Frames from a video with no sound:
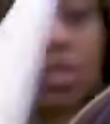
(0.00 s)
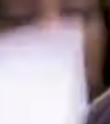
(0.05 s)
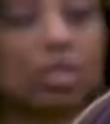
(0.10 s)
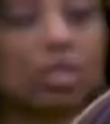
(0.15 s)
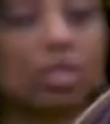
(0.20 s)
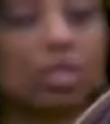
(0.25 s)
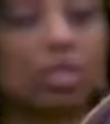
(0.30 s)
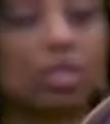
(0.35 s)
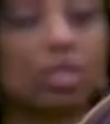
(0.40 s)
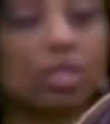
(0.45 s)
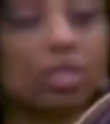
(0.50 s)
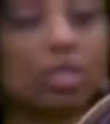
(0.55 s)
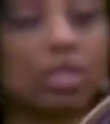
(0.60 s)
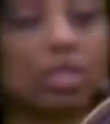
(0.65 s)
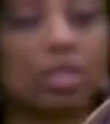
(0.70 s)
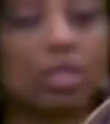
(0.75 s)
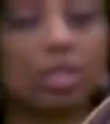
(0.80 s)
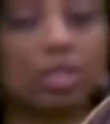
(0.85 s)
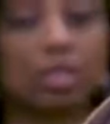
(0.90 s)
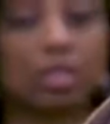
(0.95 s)

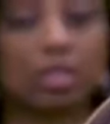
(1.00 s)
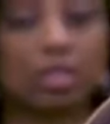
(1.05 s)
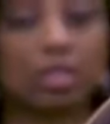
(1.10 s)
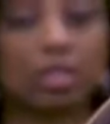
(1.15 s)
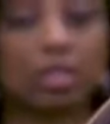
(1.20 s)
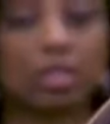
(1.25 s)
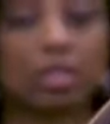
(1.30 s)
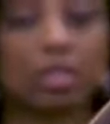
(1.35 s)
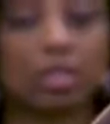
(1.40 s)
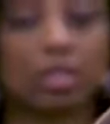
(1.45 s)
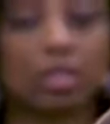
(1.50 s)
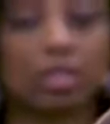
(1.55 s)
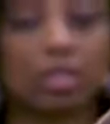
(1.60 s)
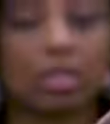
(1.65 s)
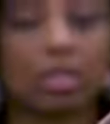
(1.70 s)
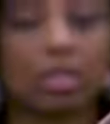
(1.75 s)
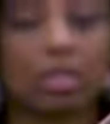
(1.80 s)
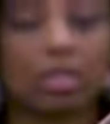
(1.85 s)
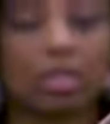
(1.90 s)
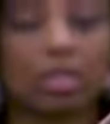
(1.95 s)

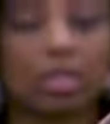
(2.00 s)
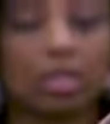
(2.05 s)
[no speech]